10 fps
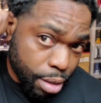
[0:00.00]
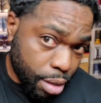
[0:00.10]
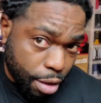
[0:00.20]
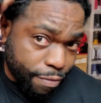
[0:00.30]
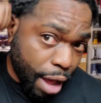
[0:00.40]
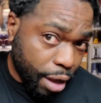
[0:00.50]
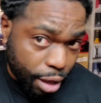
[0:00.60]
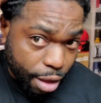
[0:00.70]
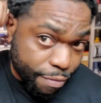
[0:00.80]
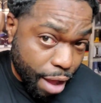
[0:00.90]
If
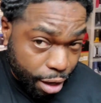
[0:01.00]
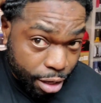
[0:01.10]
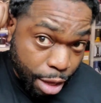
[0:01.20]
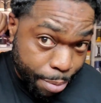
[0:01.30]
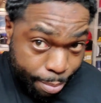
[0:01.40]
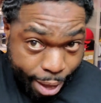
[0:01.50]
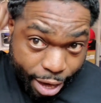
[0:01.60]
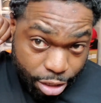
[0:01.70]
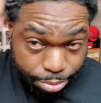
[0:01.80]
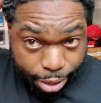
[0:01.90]
I can keep it
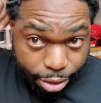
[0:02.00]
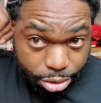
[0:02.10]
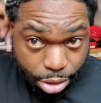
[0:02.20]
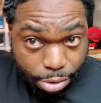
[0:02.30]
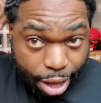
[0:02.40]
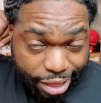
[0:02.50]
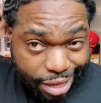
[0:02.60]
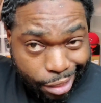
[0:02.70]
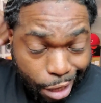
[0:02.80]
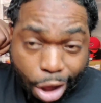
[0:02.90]
managed, man. So I
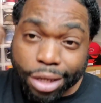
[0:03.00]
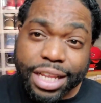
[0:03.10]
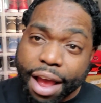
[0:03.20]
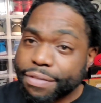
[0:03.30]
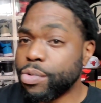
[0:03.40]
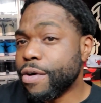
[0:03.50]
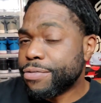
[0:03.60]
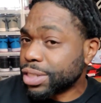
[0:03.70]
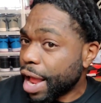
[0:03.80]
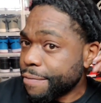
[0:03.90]
think the longest I ever woof
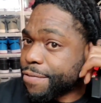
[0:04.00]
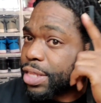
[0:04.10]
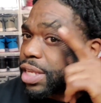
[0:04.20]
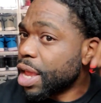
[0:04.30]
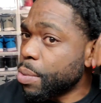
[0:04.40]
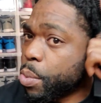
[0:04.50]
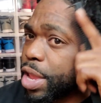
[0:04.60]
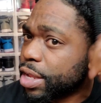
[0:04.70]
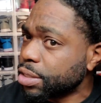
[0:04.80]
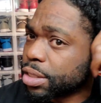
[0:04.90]
was like 15
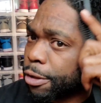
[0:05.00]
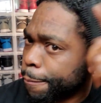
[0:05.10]
weeks.